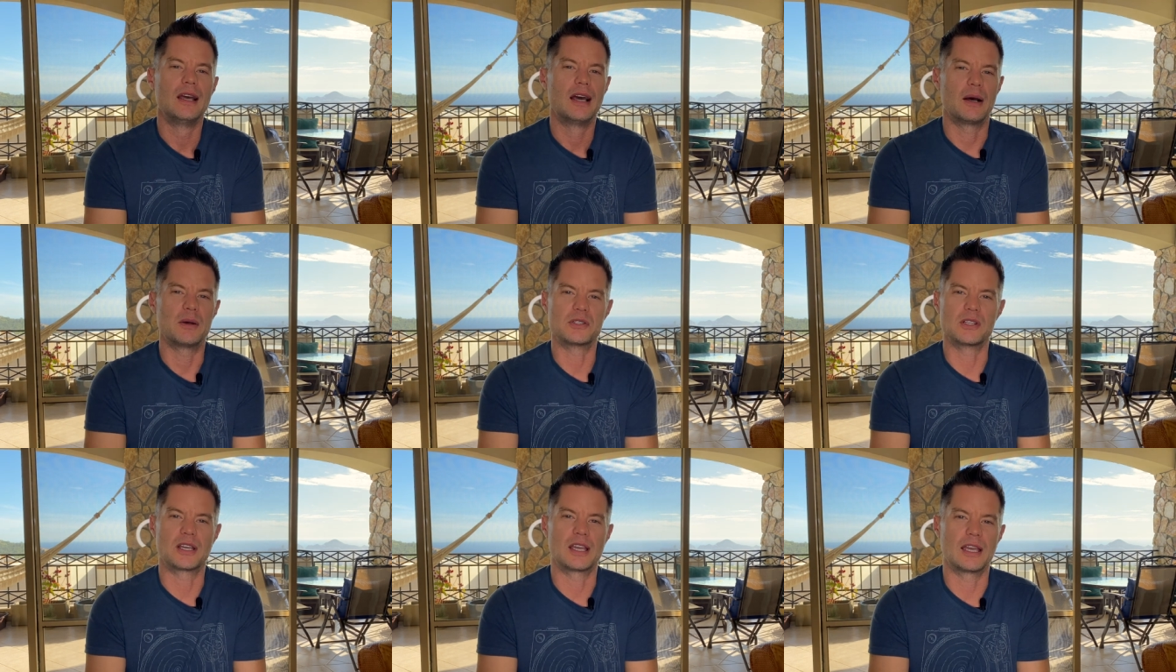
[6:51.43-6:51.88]

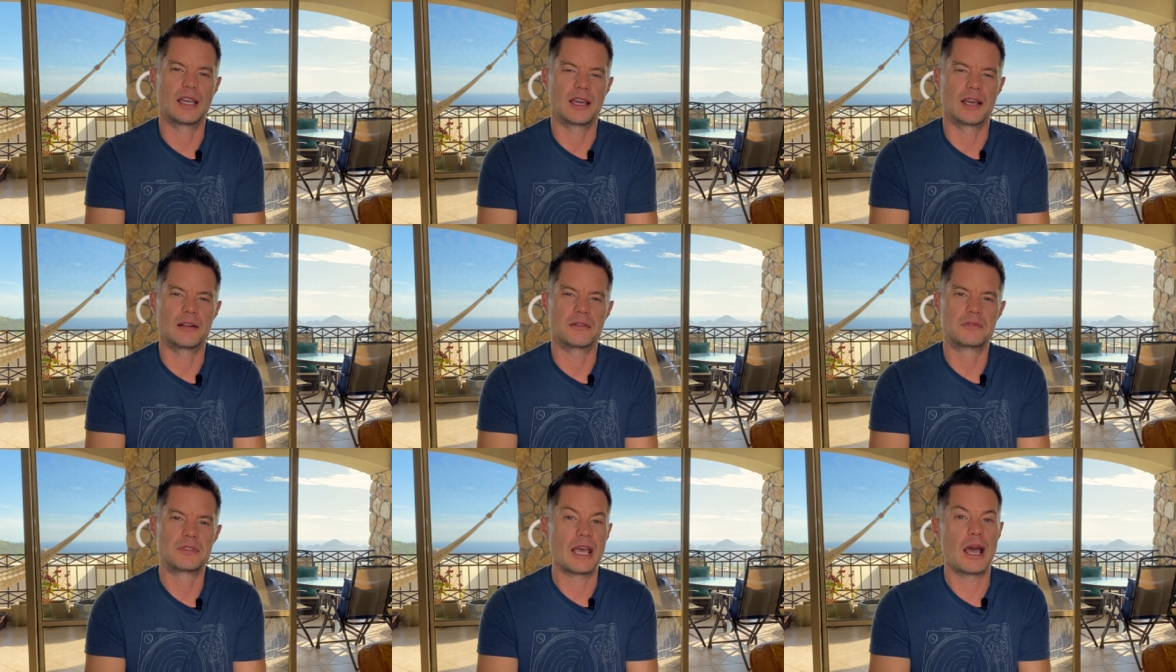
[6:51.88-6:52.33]
I was looking
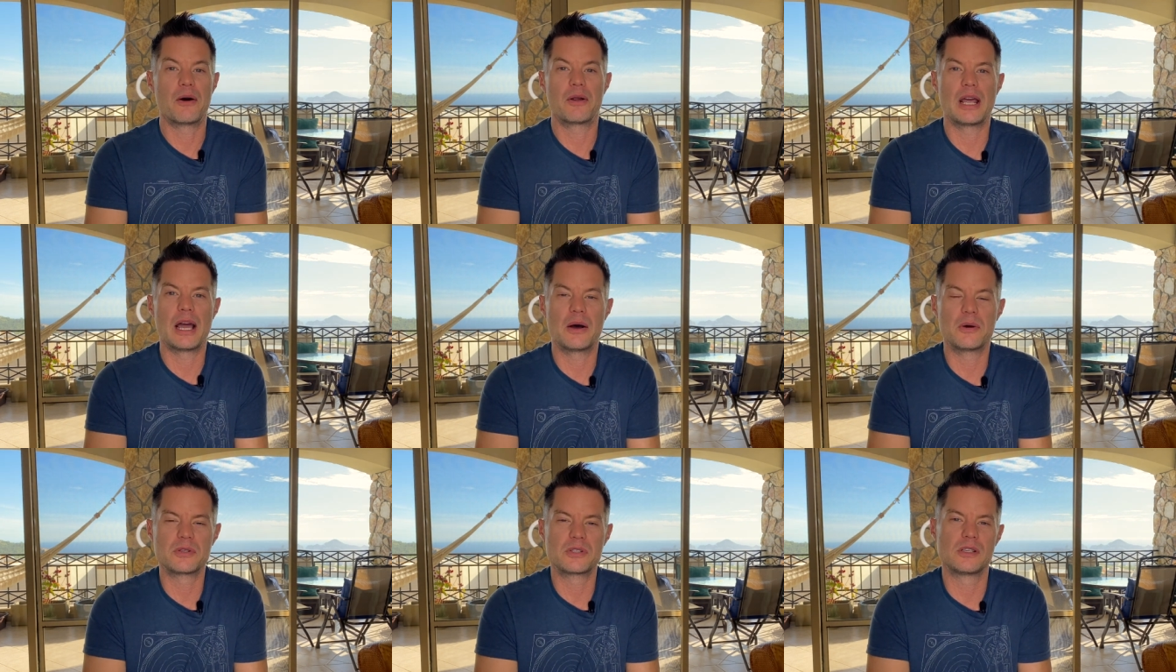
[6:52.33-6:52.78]
at
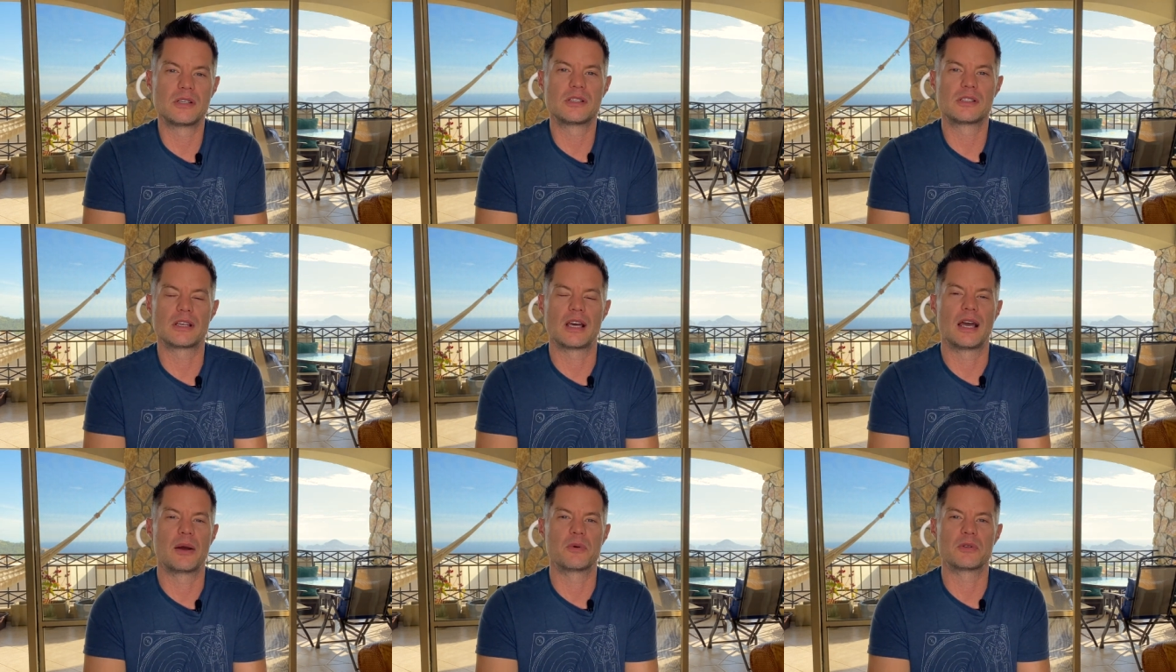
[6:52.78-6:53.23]

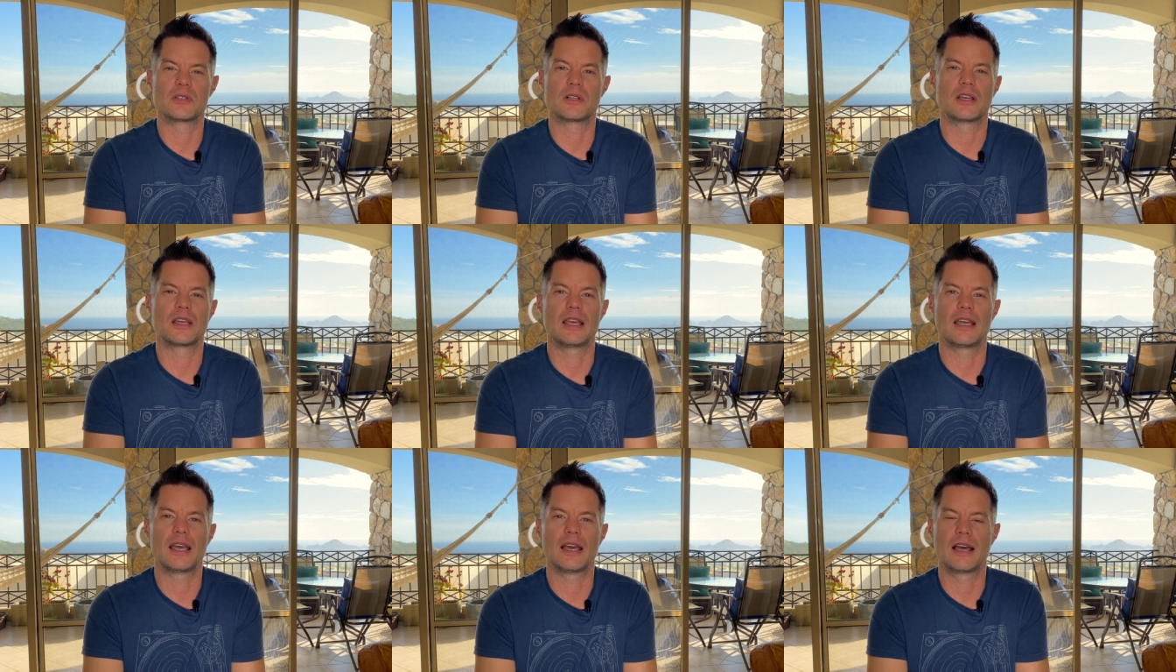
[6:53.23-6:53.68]
townhouses, I was
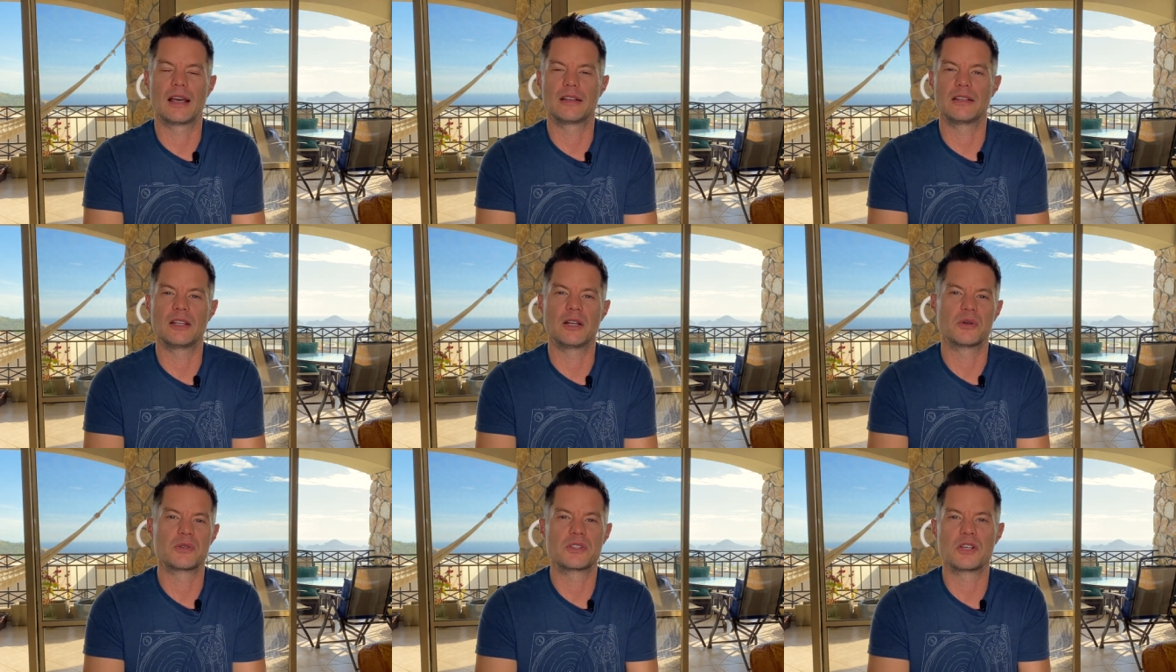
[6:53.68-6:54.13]
looking at,
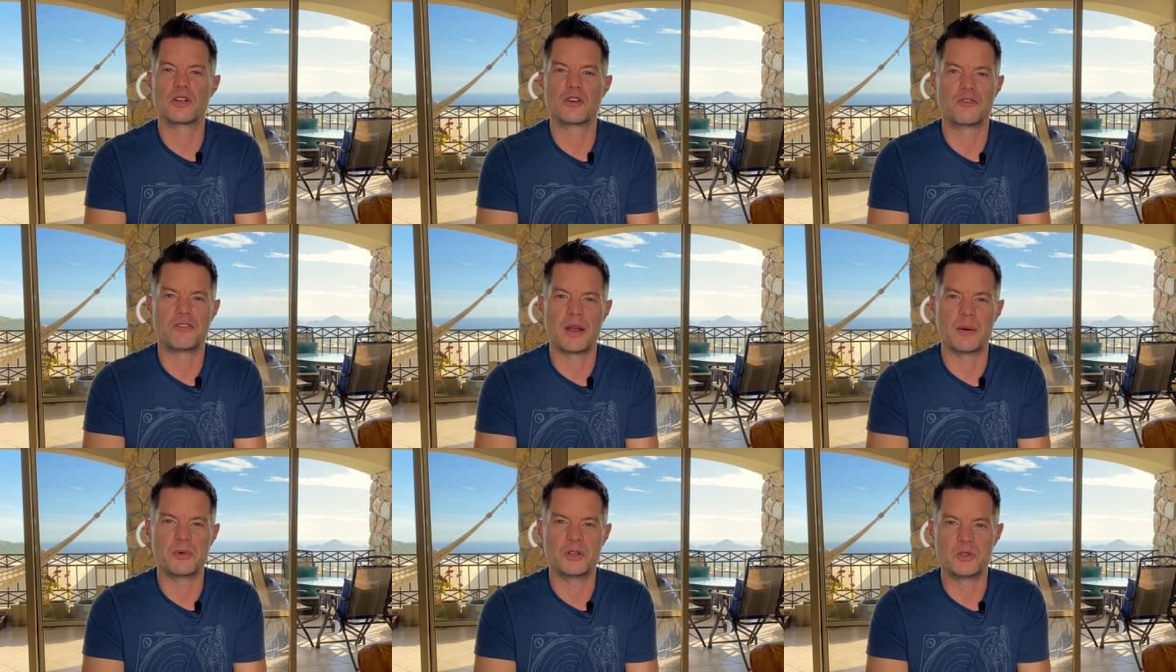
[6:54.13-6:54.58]
you know, single
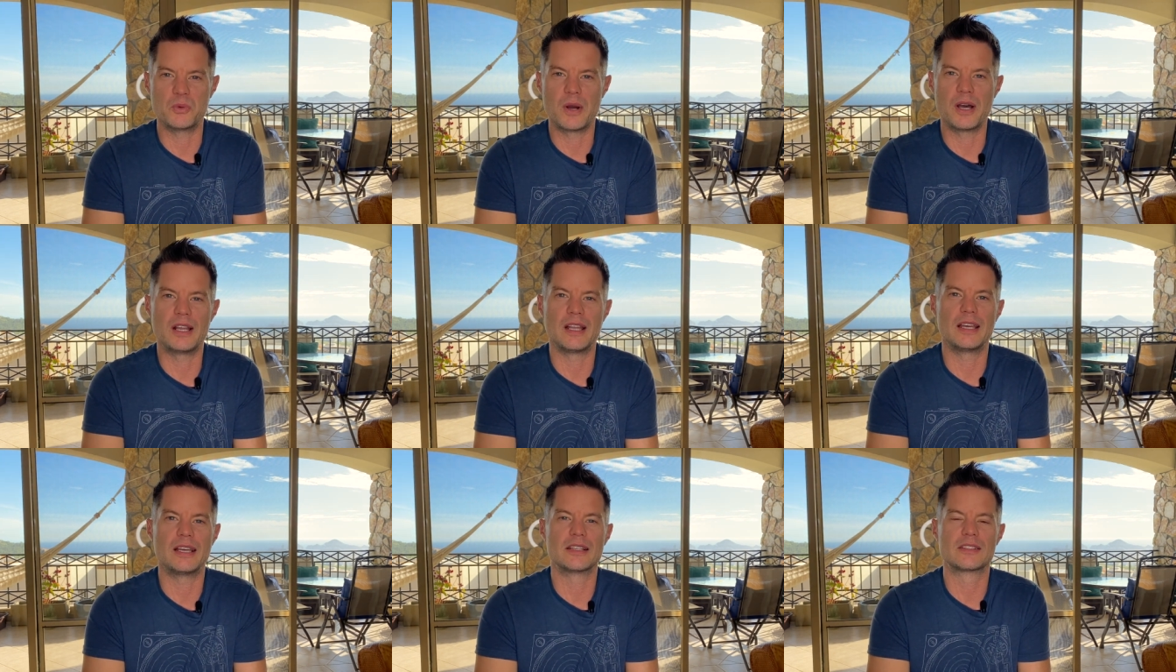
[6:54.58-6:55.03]
family
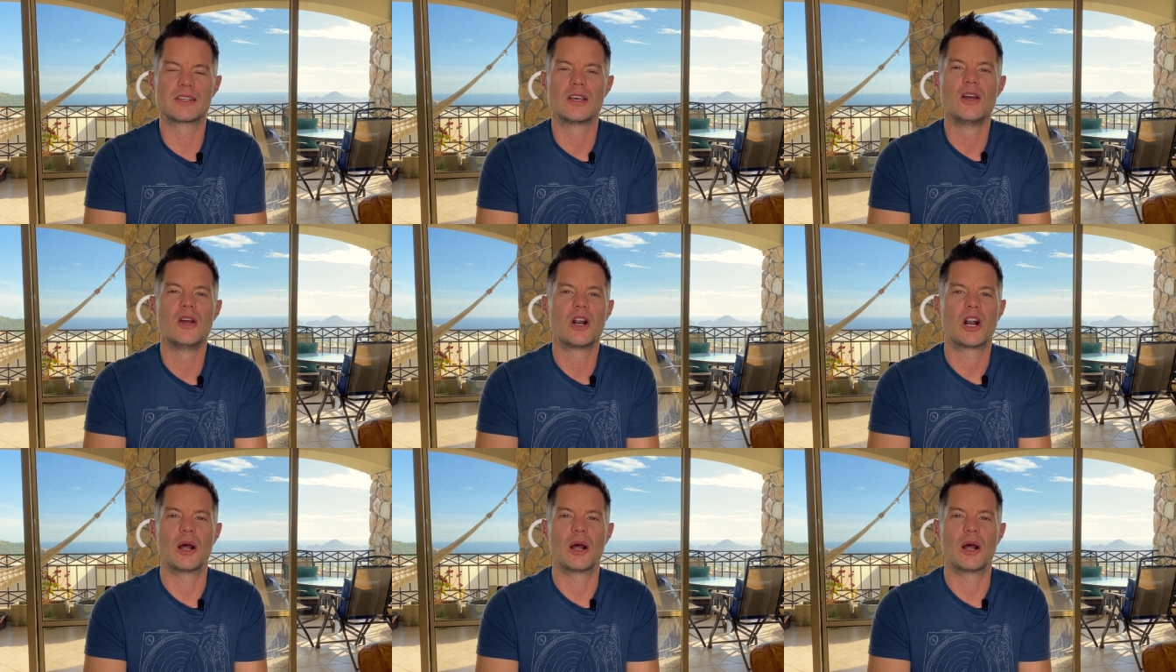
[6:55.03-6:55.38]
dwellings,